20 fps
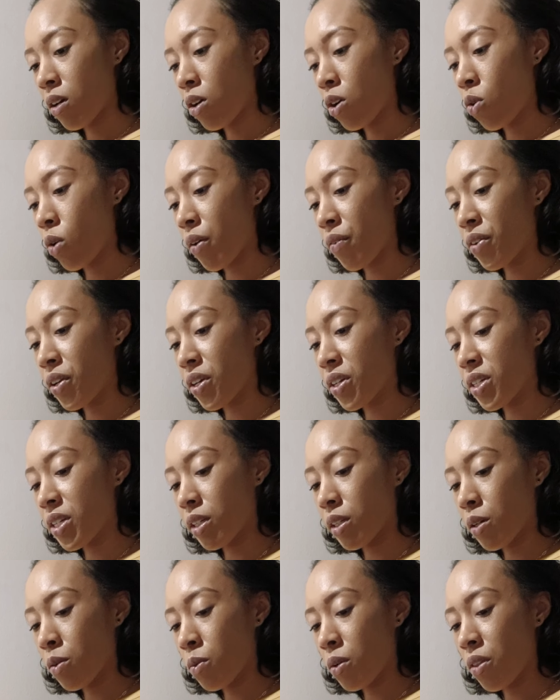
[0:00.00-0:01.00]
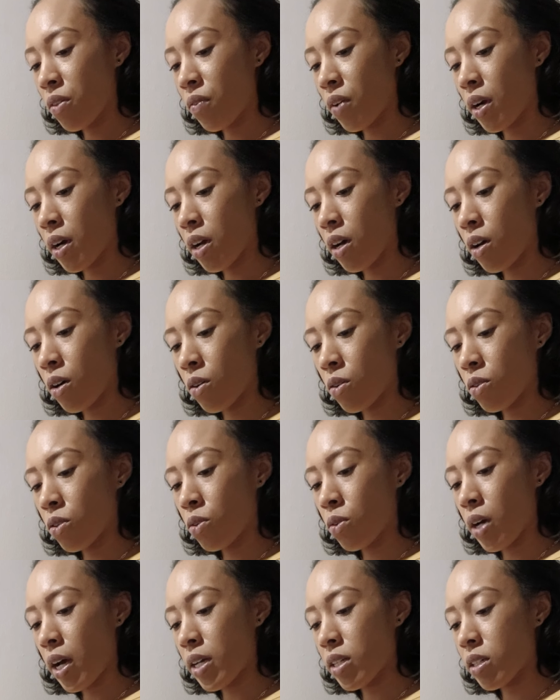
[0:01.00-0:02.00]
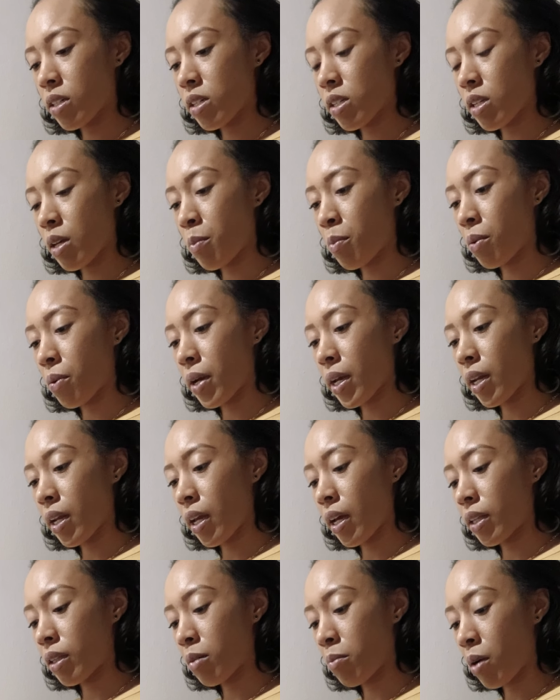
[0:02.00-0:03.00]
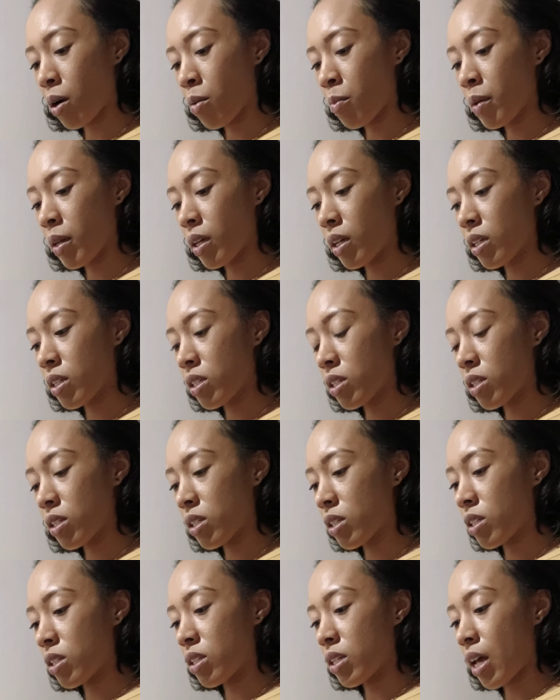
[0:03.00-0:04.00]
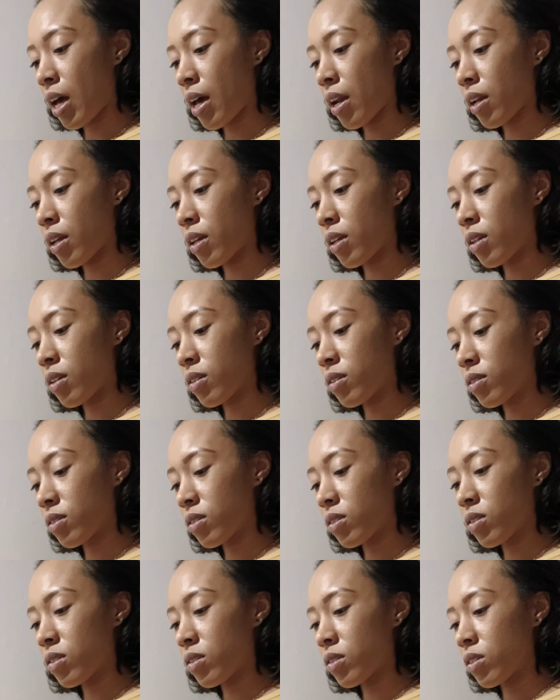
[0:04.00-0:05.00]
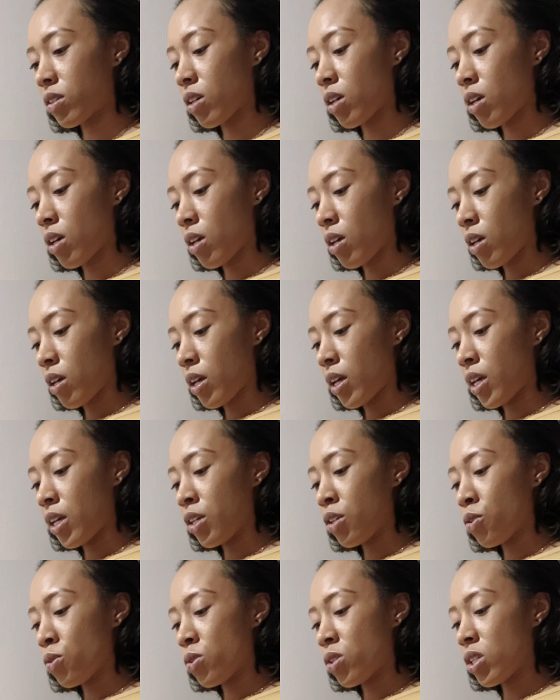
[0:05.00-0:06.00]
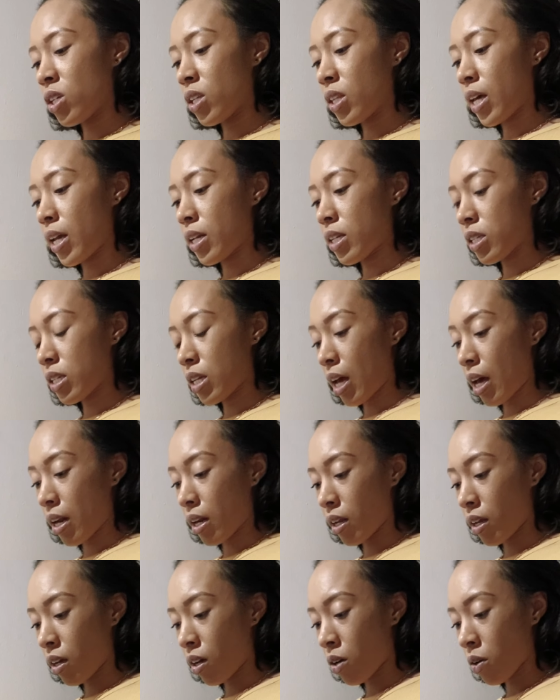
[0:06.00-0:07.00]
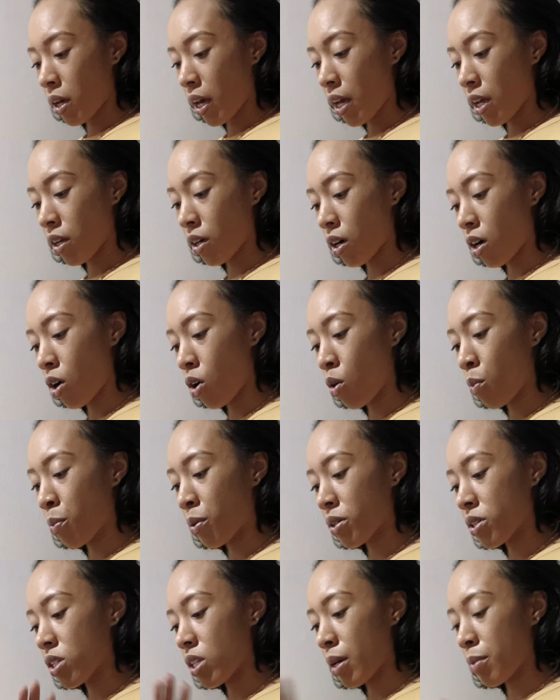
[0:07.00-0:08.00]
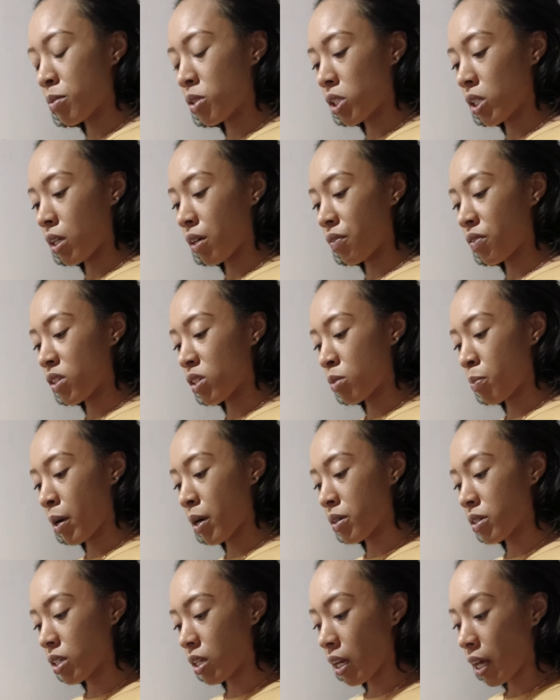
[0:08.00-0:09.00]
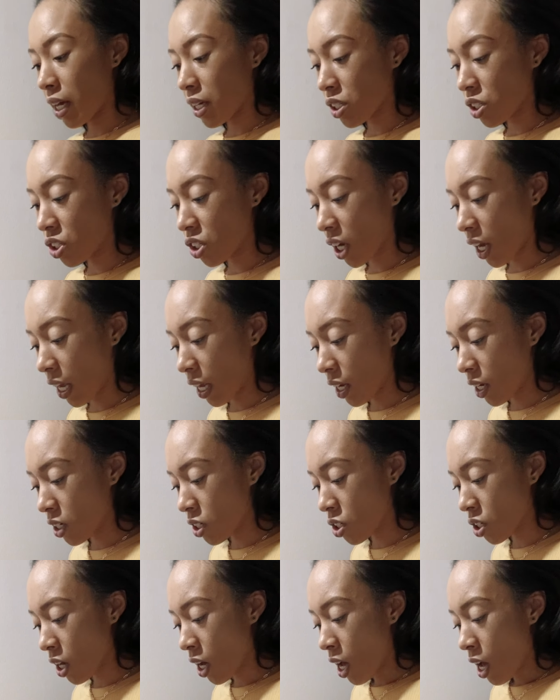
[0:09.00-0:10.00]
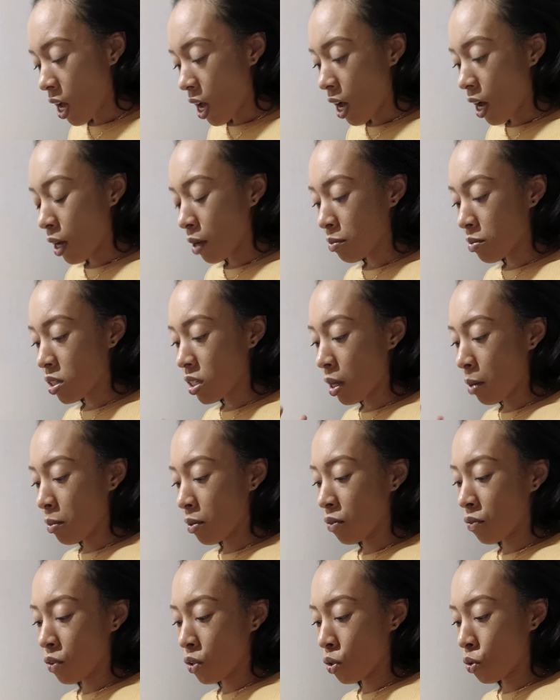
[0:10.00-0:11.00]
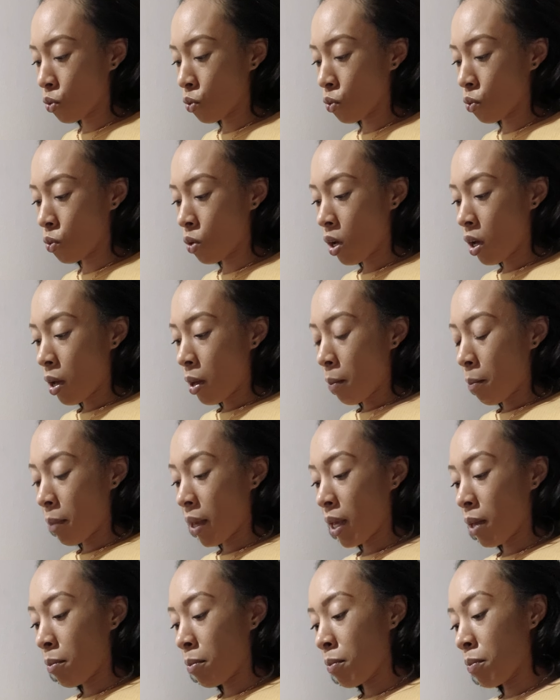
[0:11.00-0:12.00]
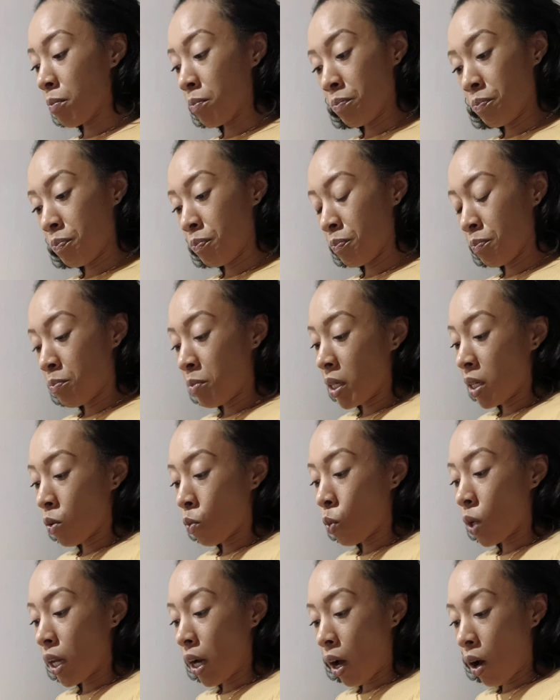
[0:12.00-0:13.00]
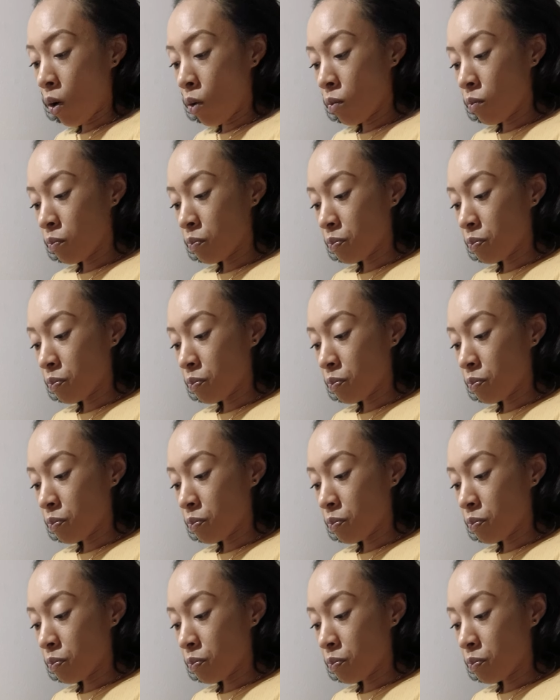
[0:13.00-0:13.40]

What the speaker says: Whoever you're dealing with, Virgo, you guys are separating at the moment. It's not it. And you see that it's not it, okay? Your whole perception of this person has changed. Some of you may be a widow,